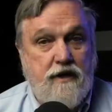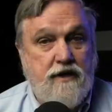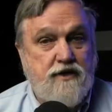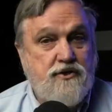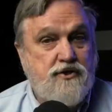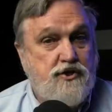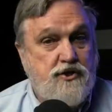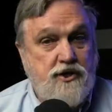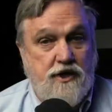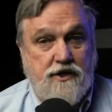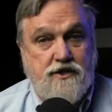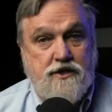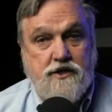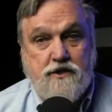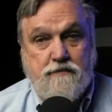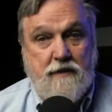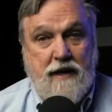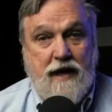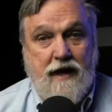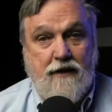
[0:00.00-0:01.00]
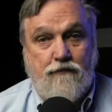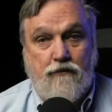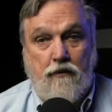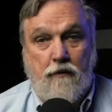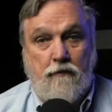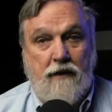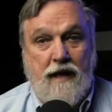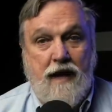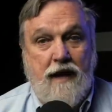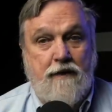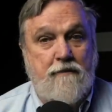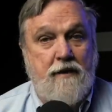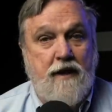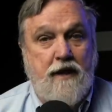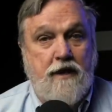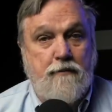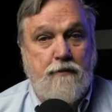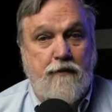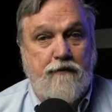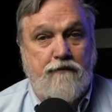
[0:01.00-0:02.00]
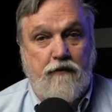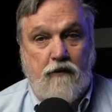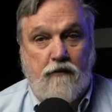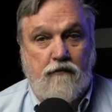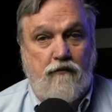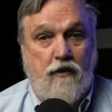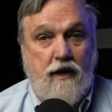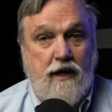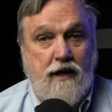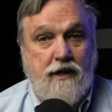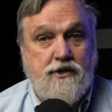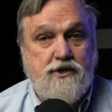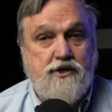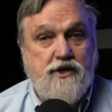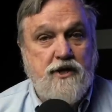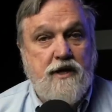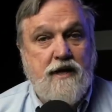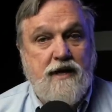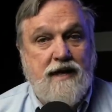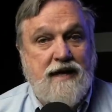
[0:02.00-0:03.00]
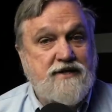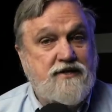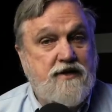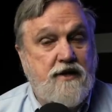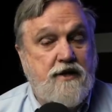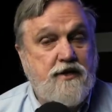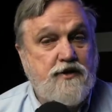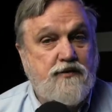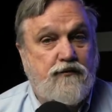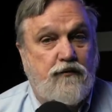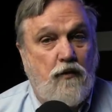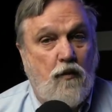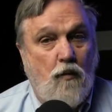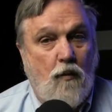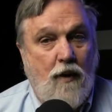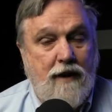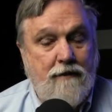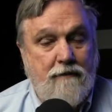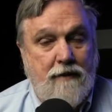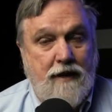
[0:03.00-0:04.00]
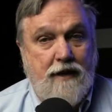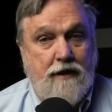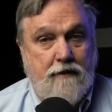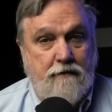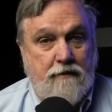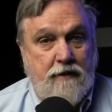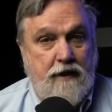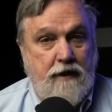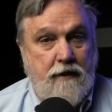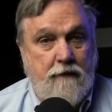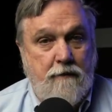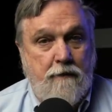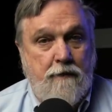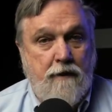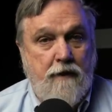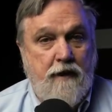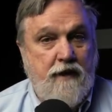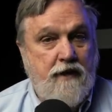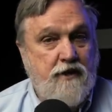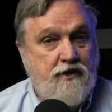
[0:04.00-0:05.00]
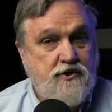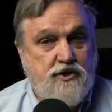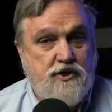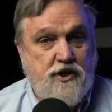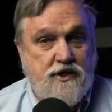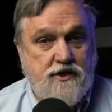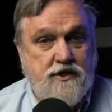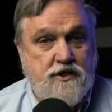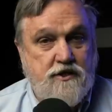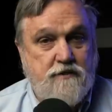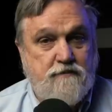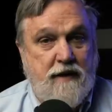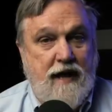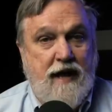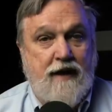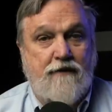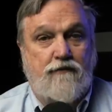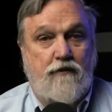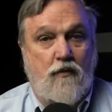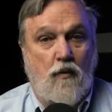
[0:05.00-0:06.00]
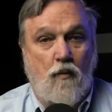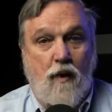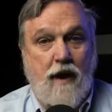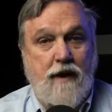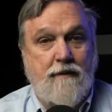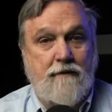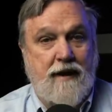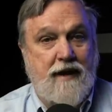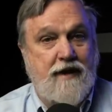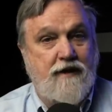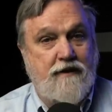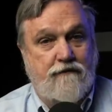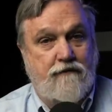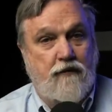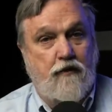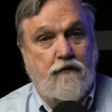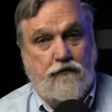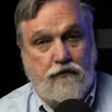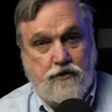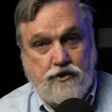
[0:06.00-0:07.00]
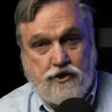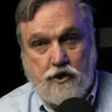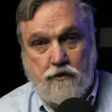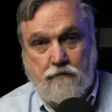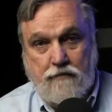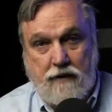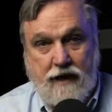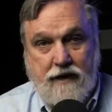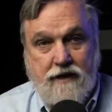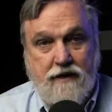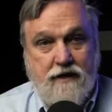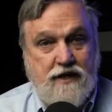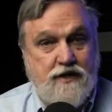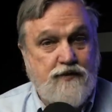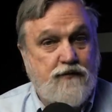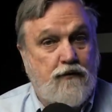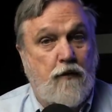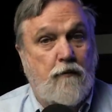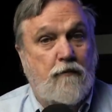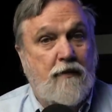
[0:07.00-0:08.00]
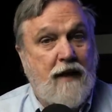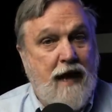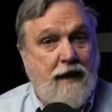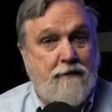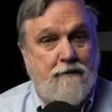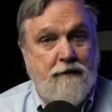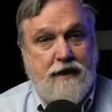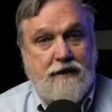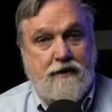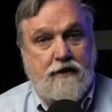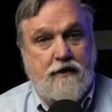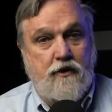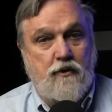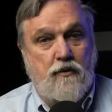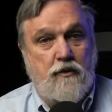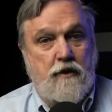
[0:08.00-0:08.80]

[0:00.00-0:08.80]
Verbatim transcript: It is just as bad for a black man to be full of rage as it is for a white man to be. It is just as bad for a white man to vote for Joe Biden as for a black man to do